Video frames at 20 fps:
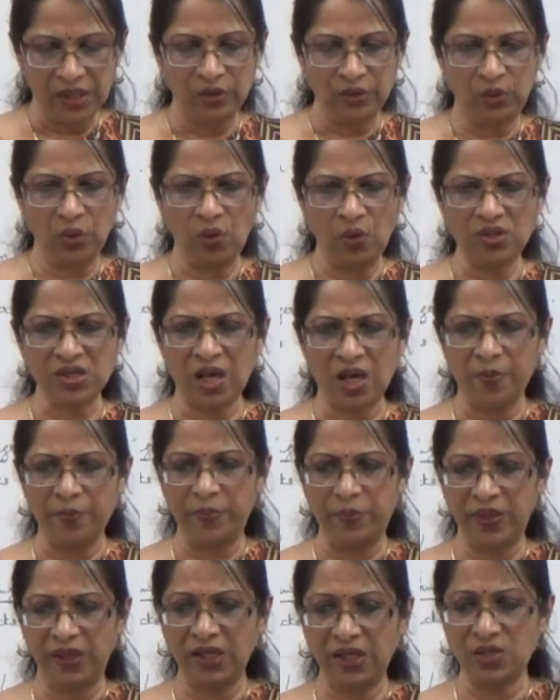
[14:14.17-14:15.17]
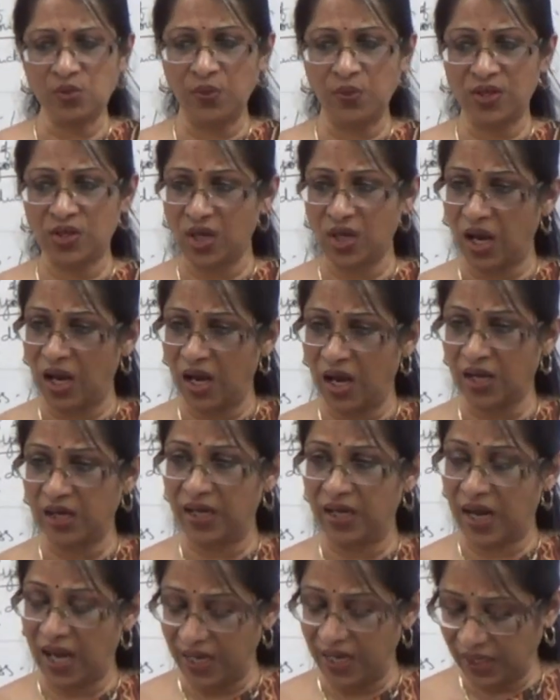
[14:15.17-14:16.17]
those companies which are
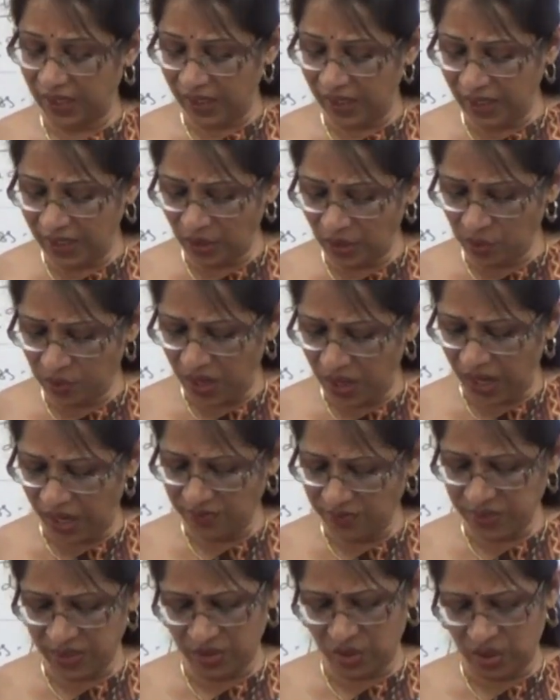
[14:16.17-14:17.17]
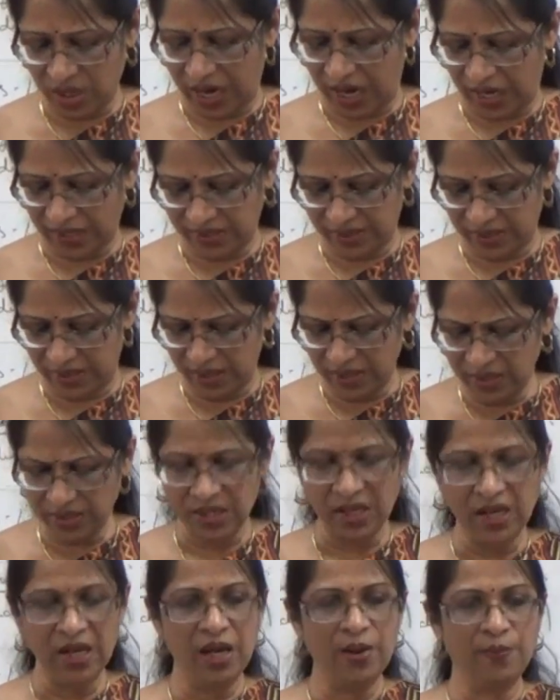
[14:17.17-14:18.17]
likely to have such accidents
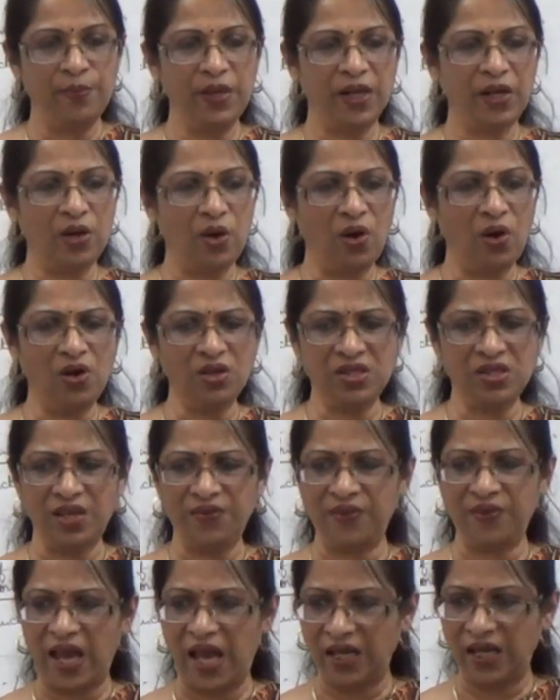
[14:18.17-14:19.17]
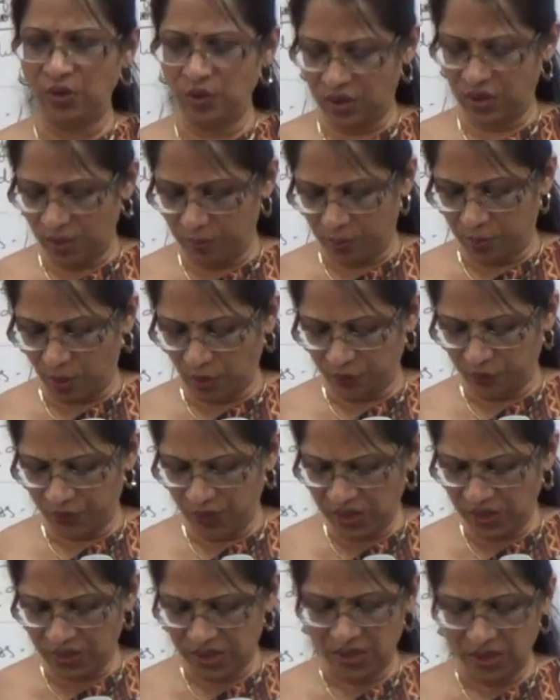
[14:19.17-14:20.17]
because they value their
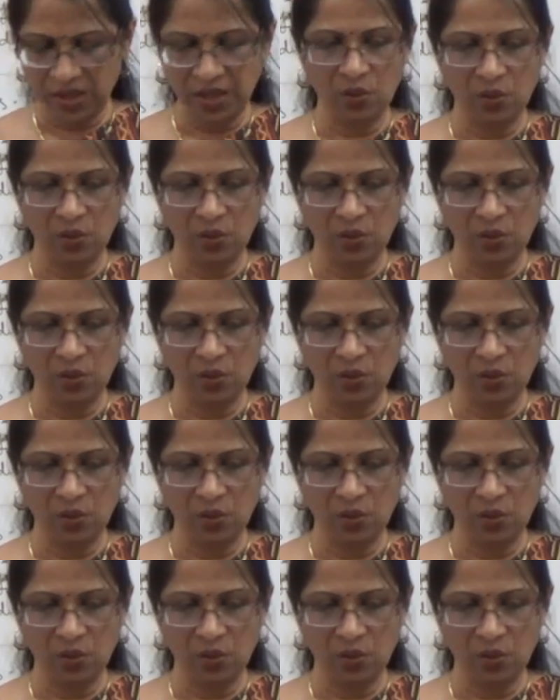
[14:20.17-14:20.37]
profits.